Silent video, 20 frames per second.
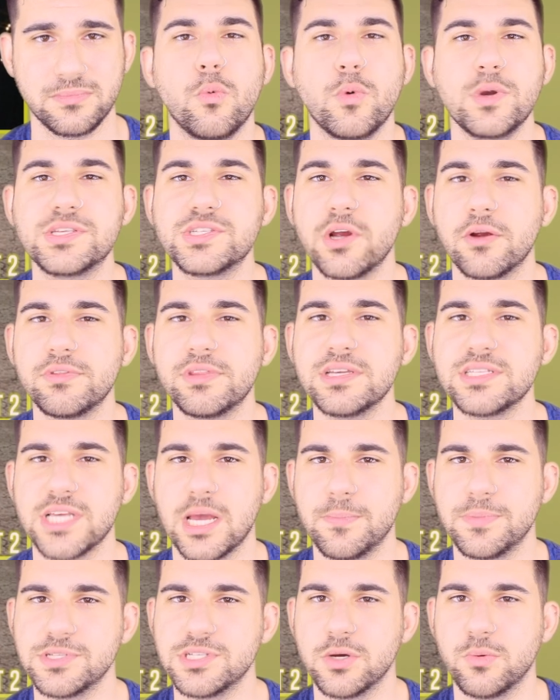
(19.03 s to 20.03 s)
We start this
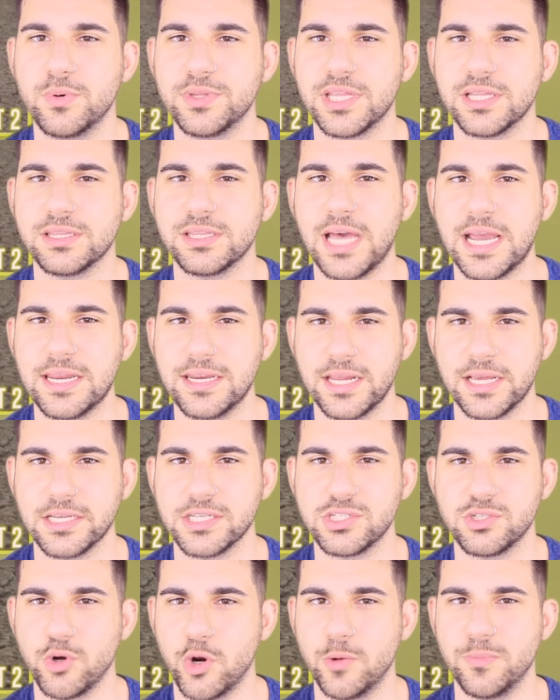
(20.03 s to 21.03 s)
episode with a lightning
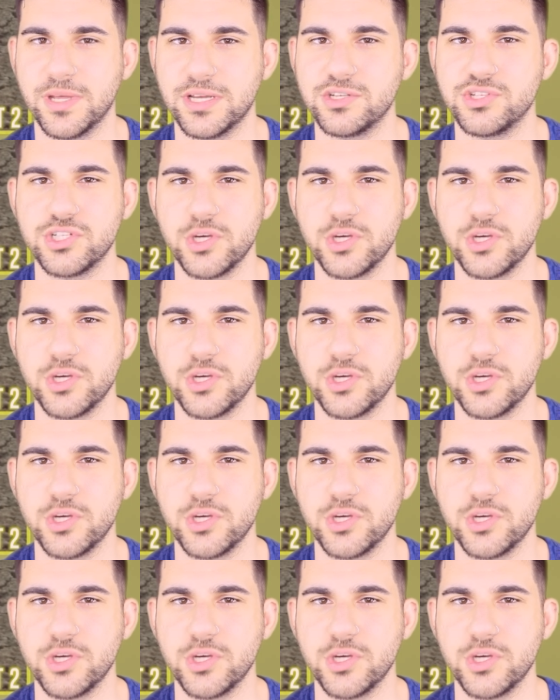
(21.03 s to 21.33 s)
storm that's